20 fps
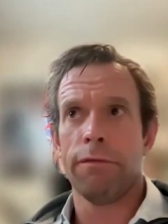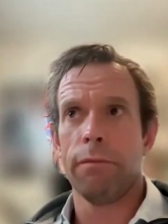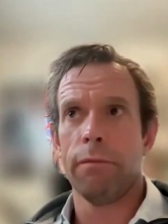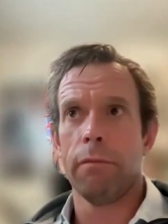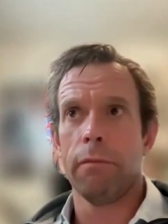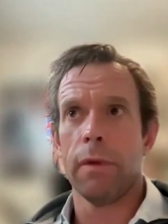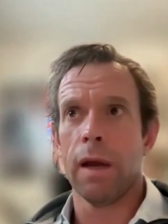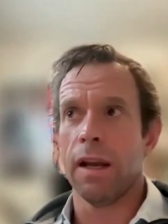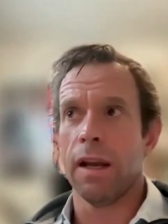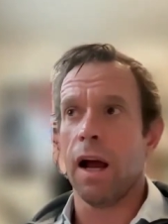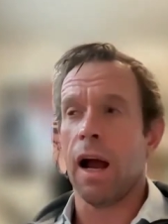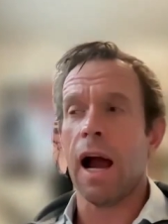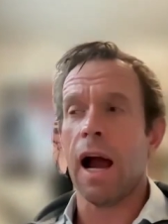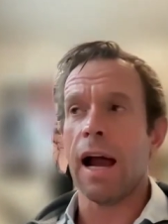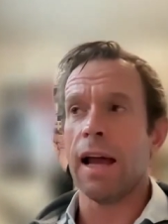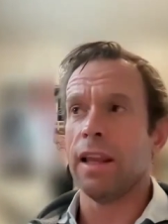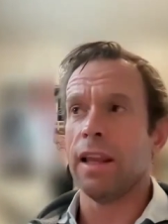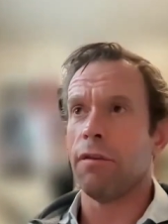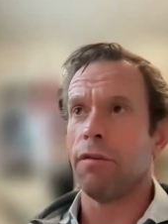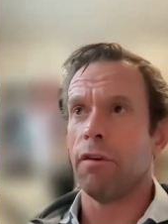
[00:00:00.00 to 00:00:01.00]
at a high
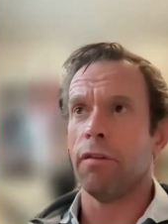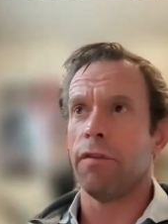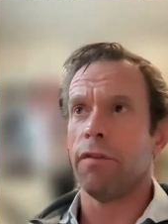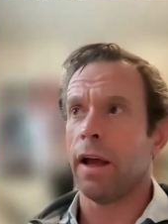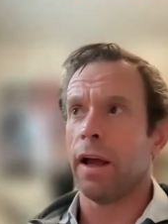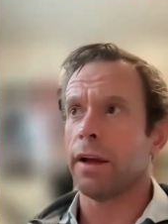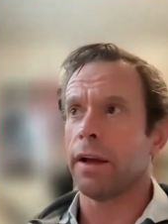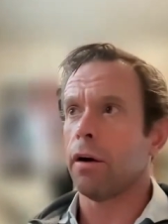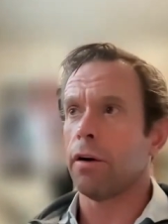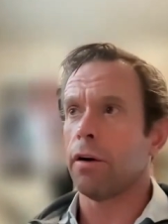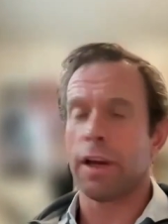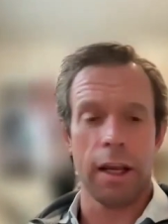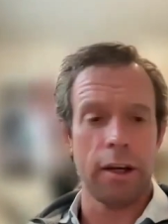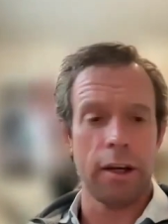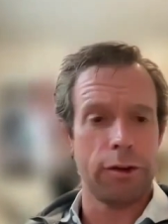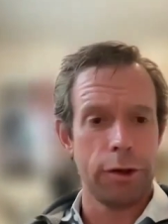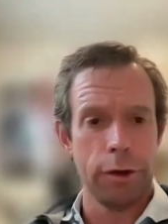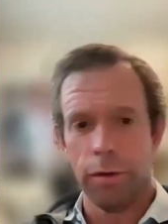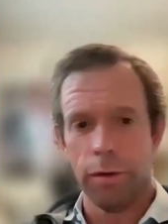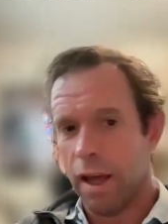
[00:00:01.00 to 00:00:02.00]
level of like, okay,
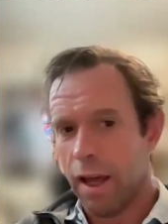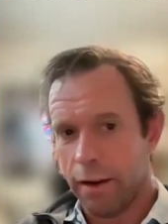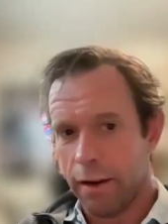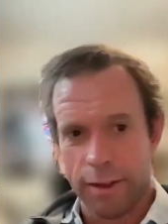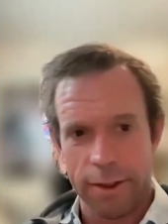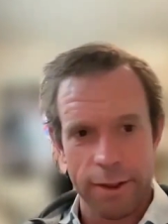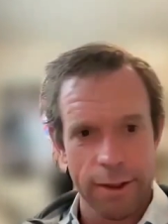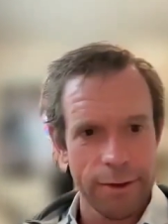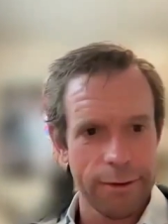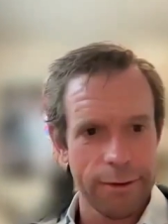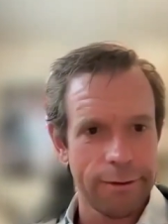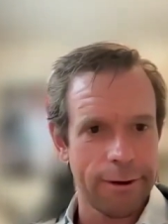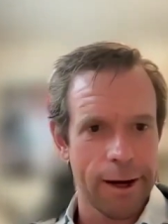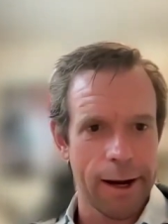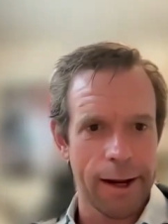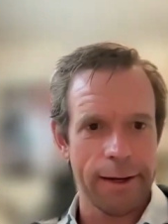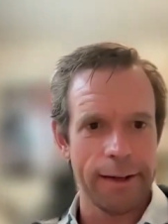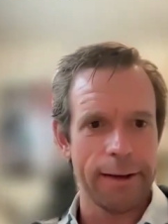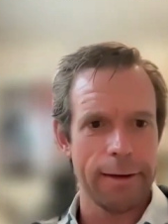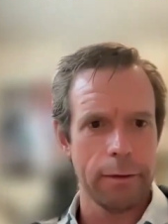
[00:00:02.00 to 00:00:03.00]
do this,
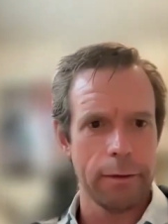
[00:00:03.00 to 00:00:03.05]
right?